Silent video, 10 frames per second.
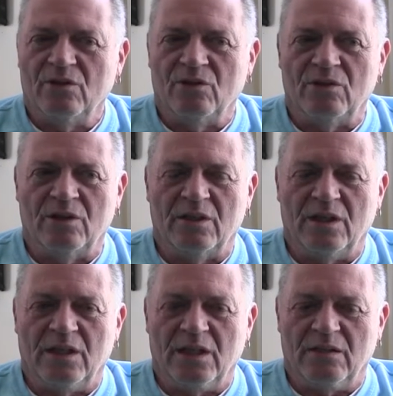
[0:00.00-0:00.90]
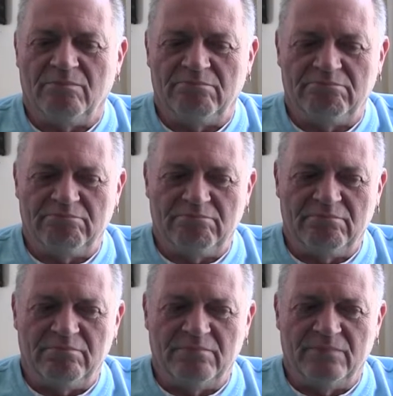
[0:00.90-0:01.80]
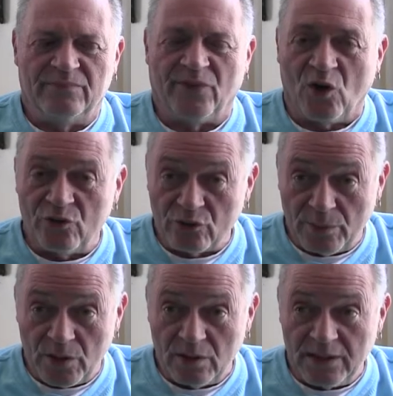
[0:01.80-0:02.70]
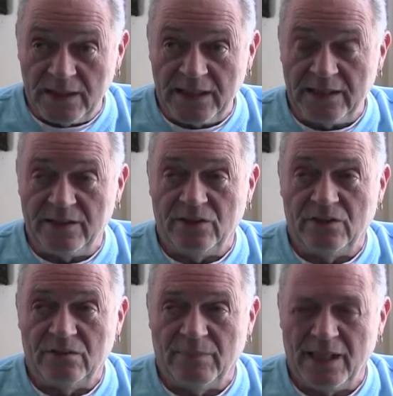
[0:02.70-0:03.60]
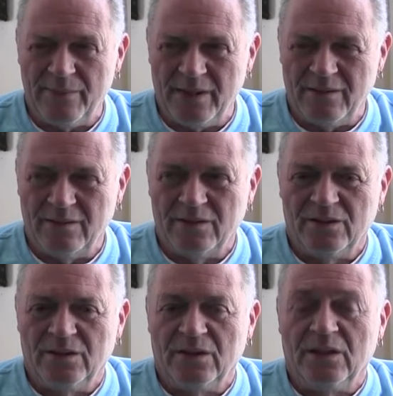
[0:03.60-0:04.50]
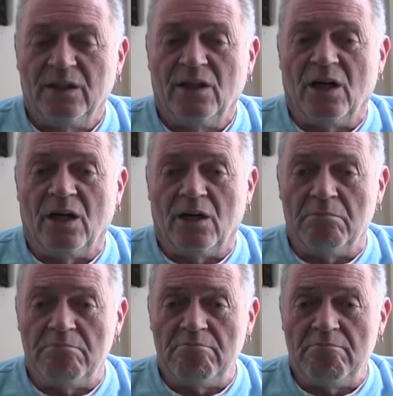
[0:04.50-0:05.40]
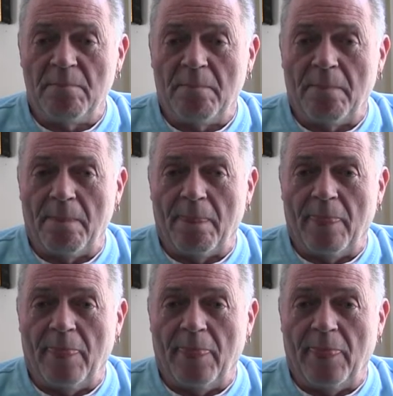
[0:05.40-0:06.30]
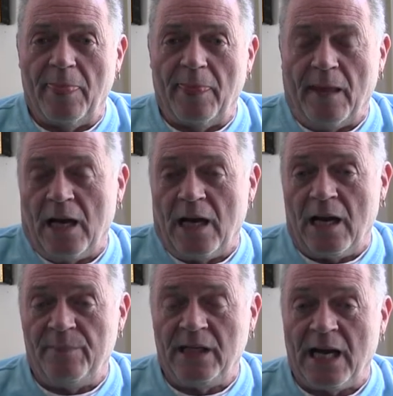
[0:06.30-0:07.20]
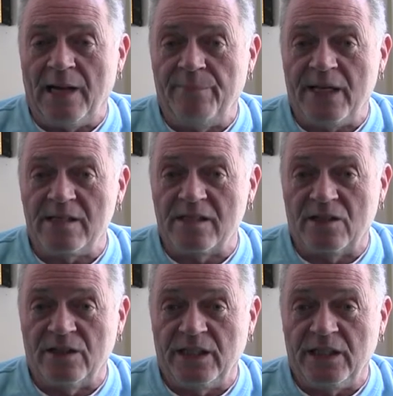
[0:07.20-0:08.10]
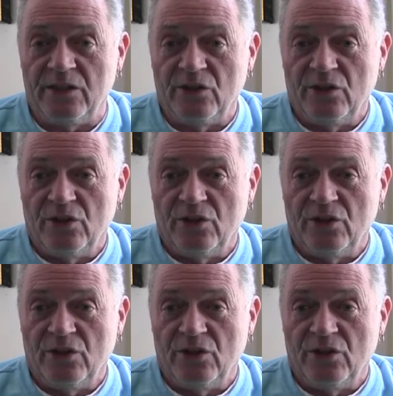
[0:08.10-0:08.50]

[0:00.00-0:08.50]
or um, vulnerable in it, maybe. Um, I, I mean, I basically